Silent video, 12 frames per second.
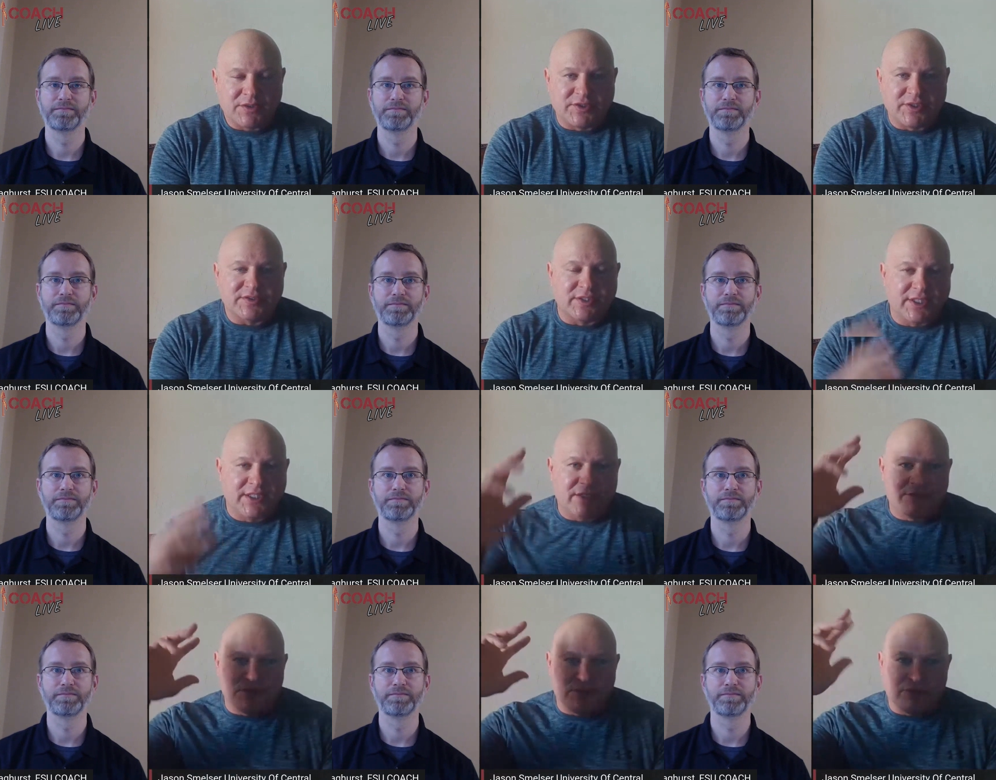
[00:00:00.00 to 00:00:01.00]
Speaker 1: just to
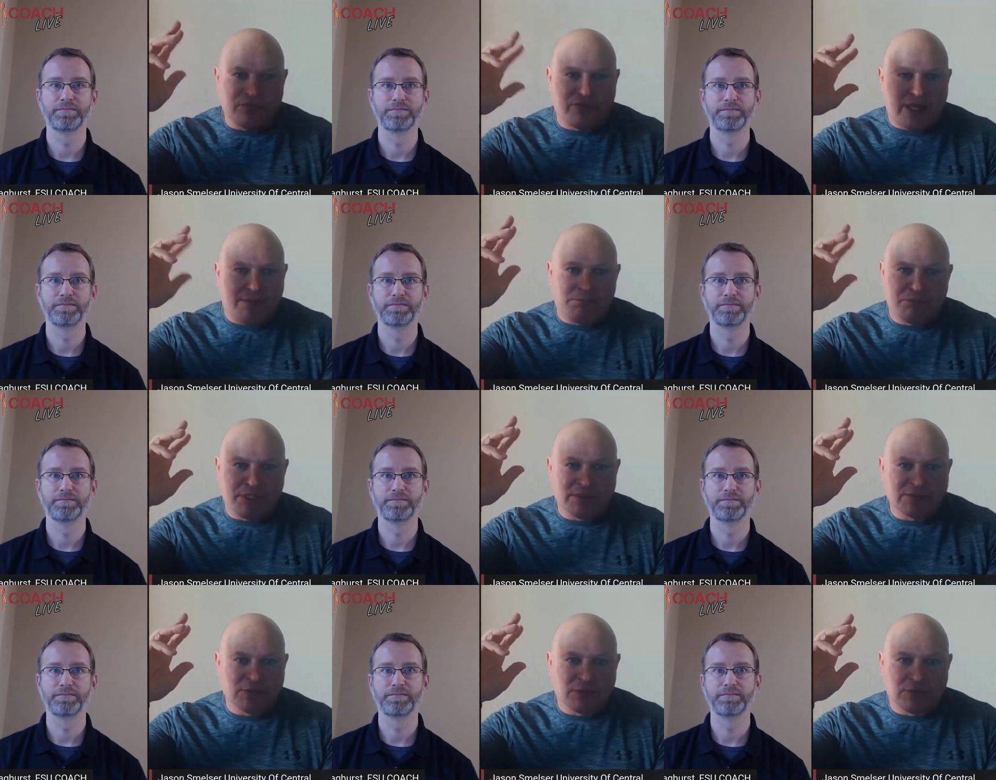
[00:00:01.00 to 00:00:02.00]
give you that
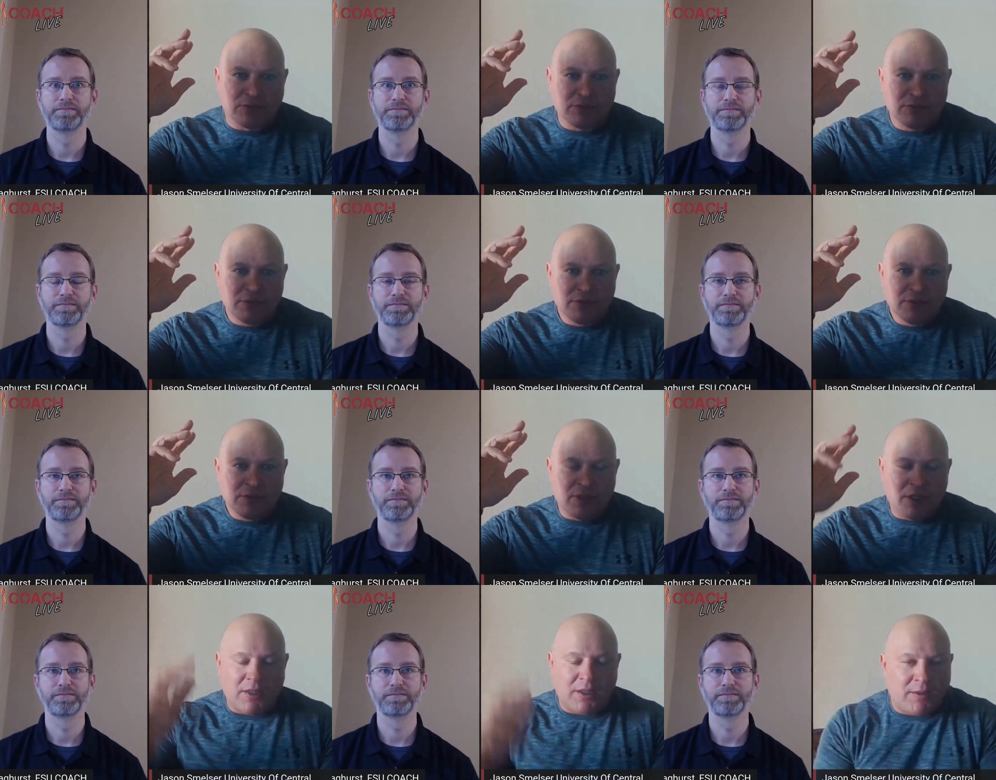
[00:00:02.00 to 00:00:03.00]
mental
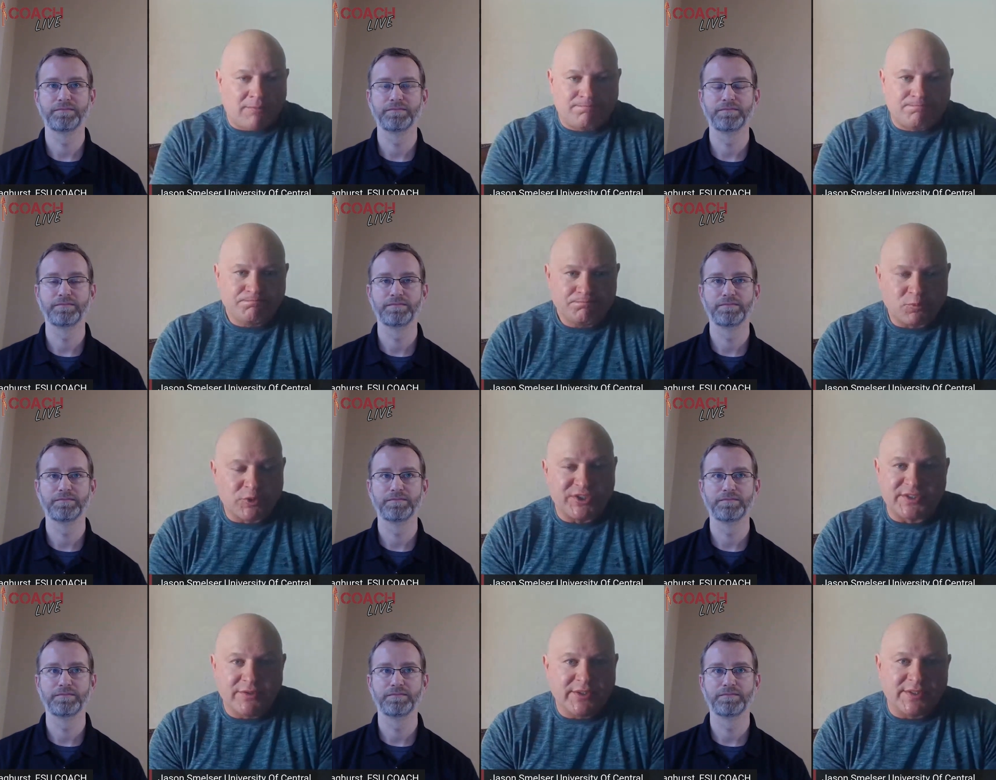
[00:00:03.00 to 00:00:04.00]
um,
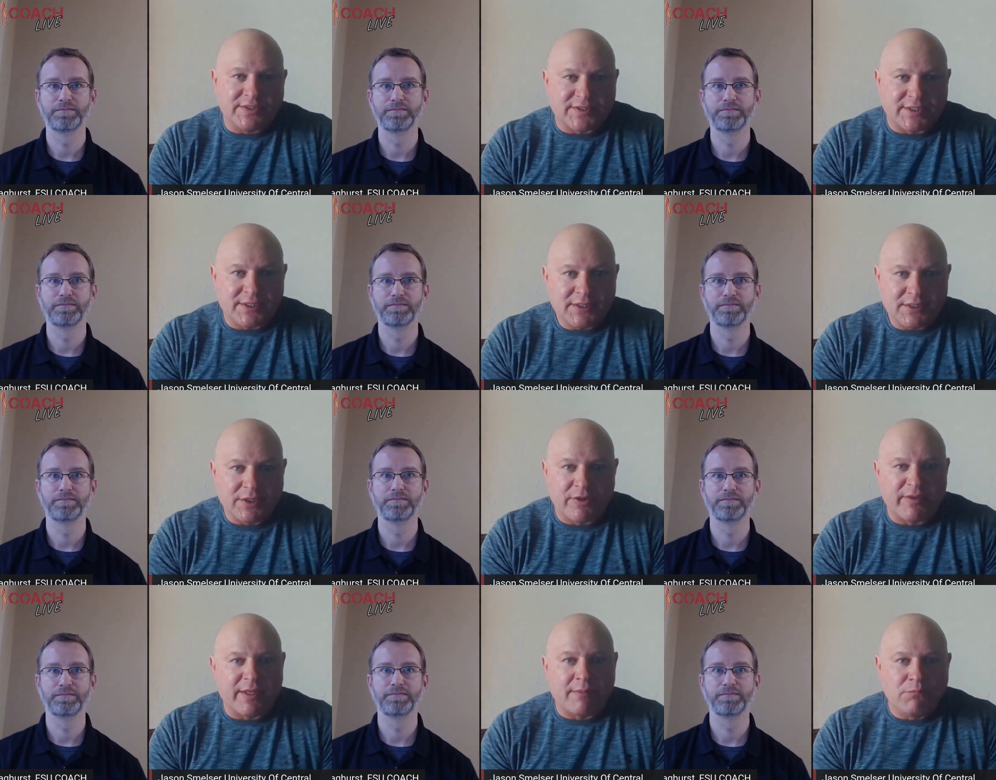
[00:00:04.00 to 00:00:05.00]
resiliency, you know,
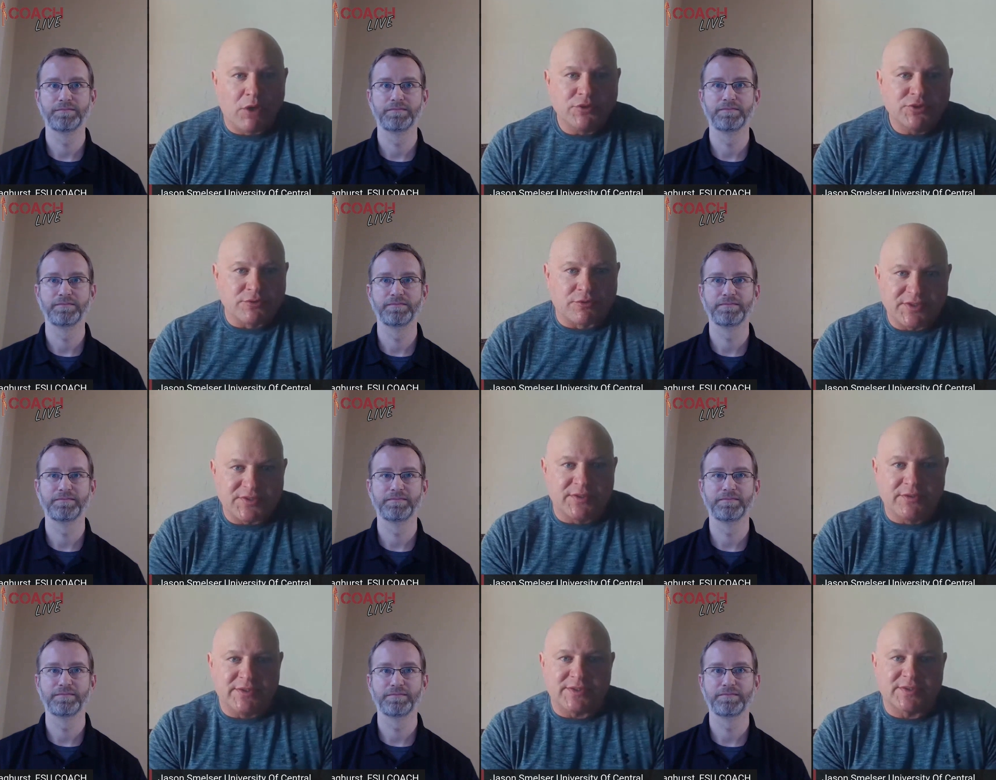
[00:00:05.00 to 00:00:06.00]
the emotional
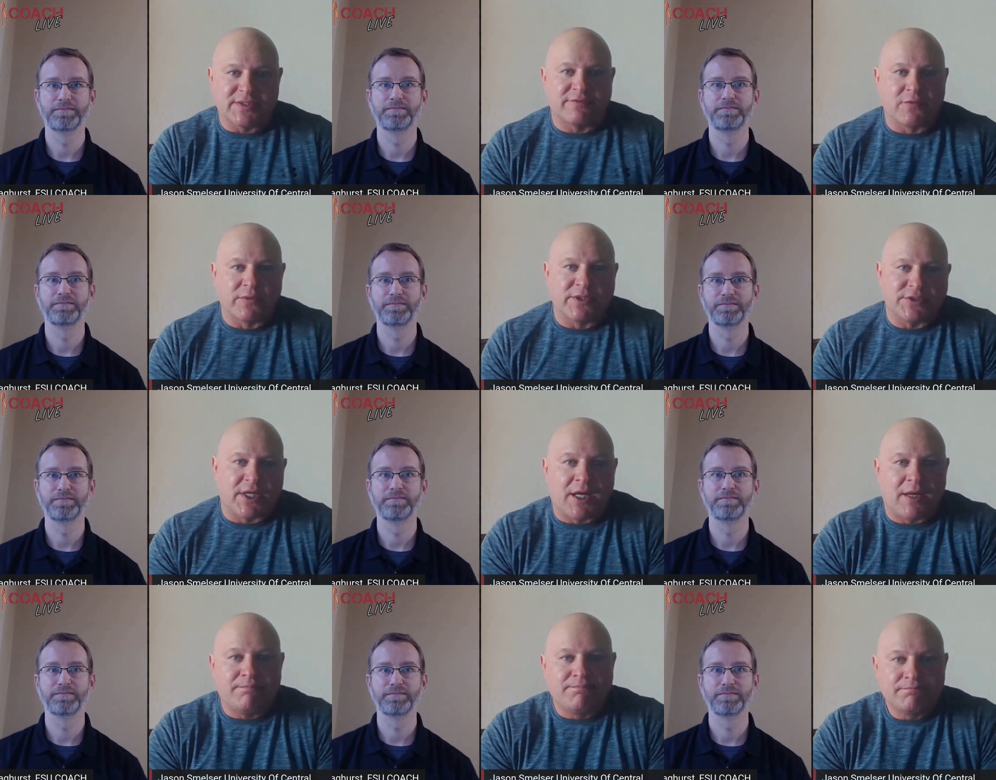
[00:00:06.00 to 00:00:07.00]
Speaker 2: resiliency for the
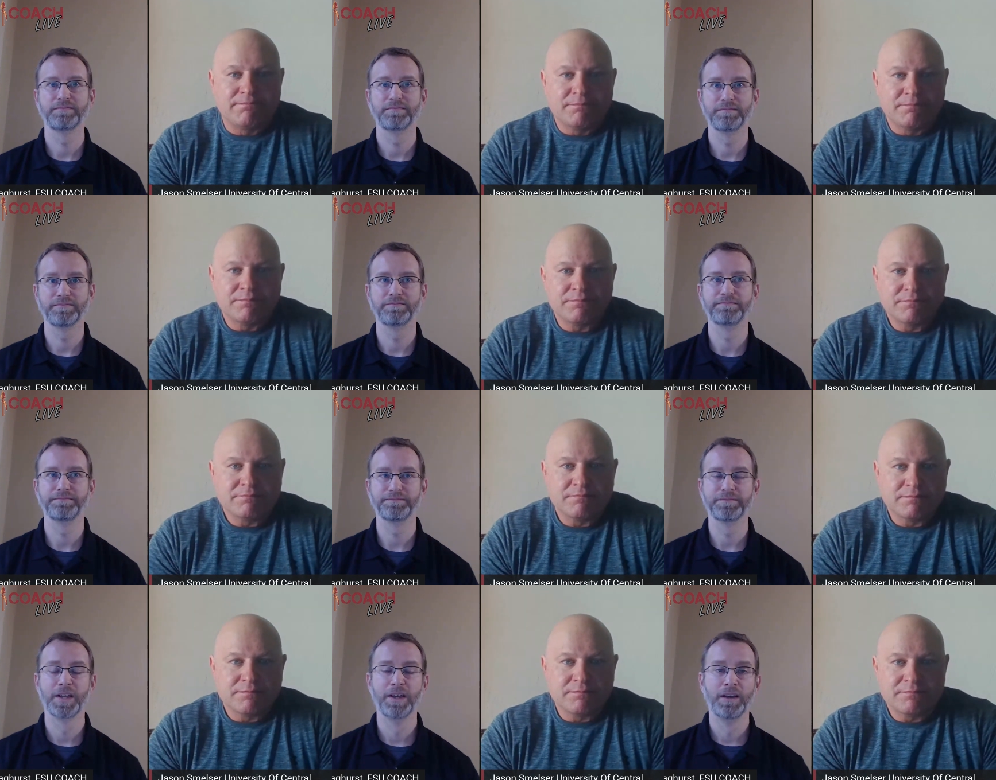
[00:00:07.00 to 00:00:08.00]
job. Mm-hmm.
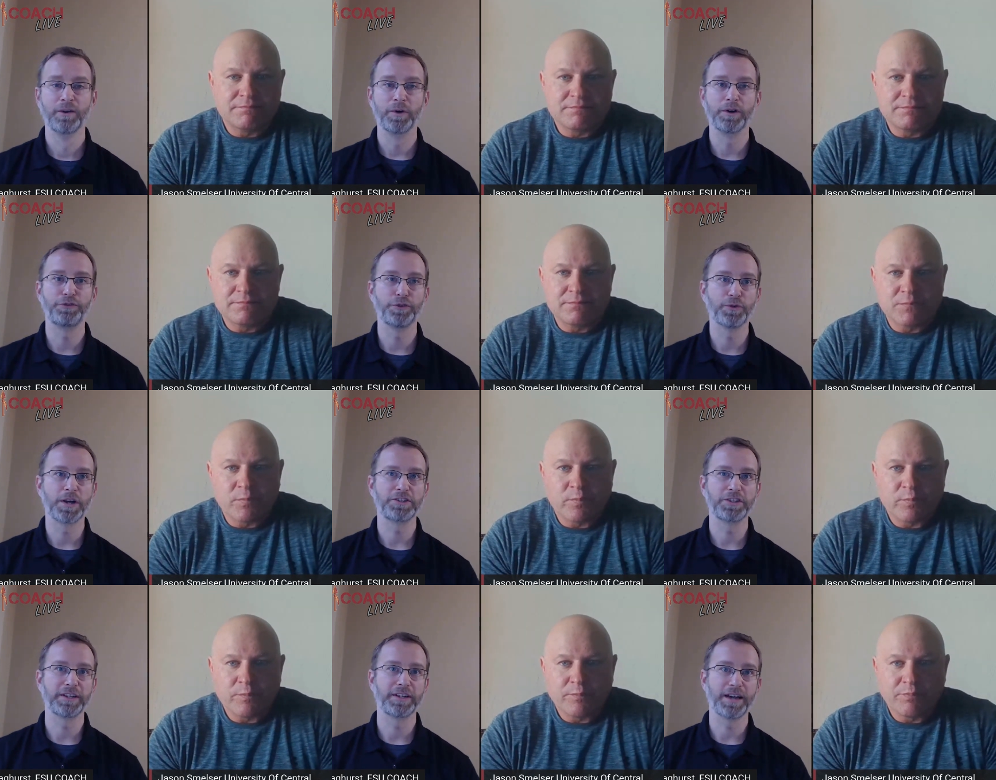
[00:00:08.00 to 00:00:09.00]
Well, if you're
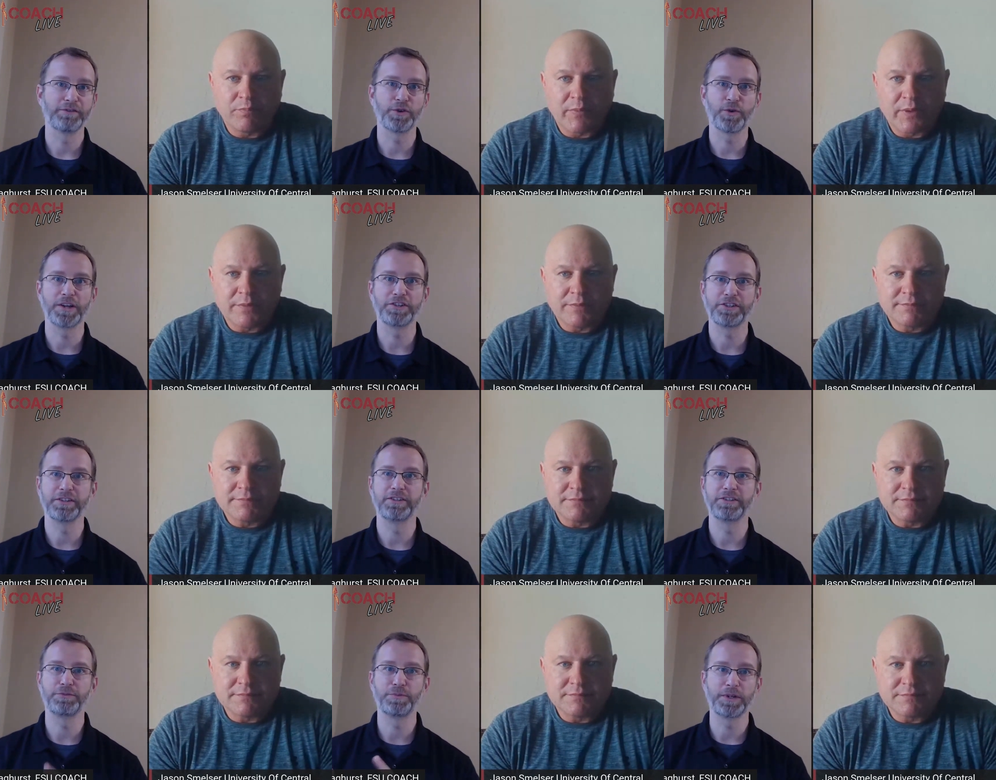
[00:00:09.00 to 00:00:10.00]
watching and you have a
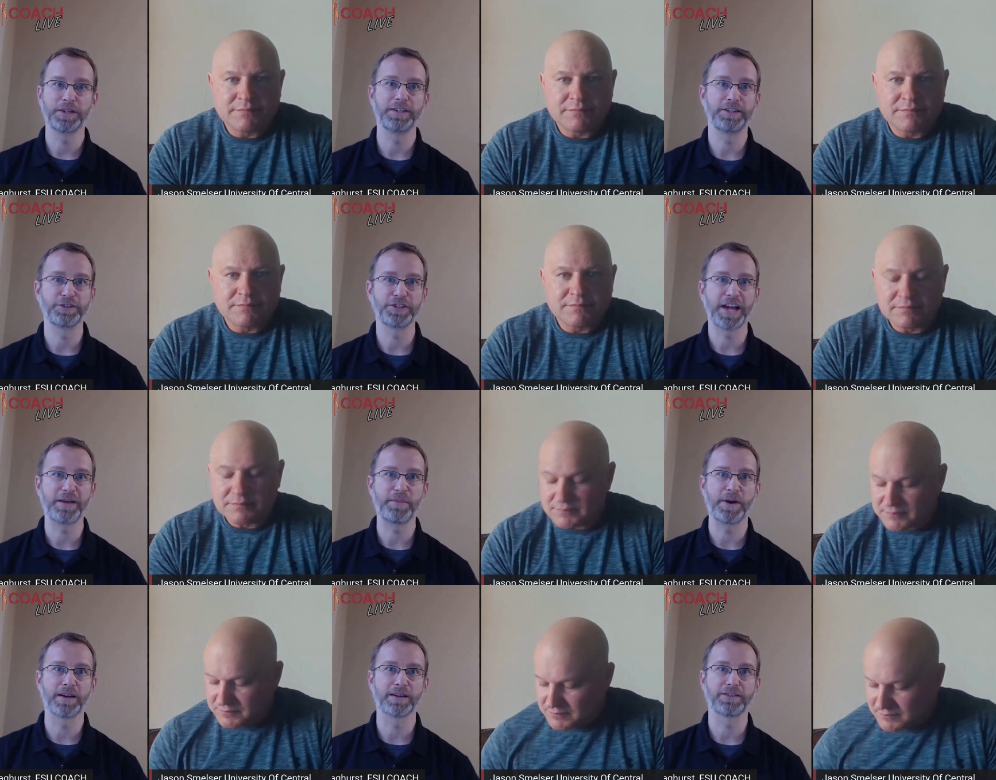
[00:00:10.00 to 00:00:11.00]
question, just put it in your
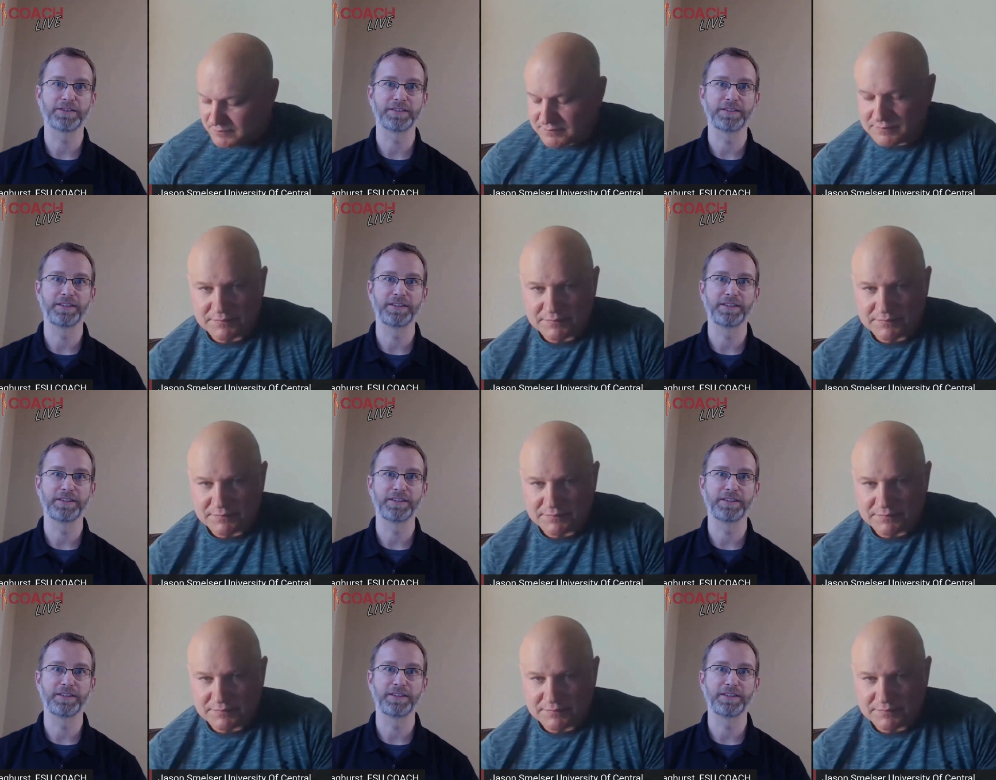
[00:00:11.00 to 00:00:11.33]
chat box,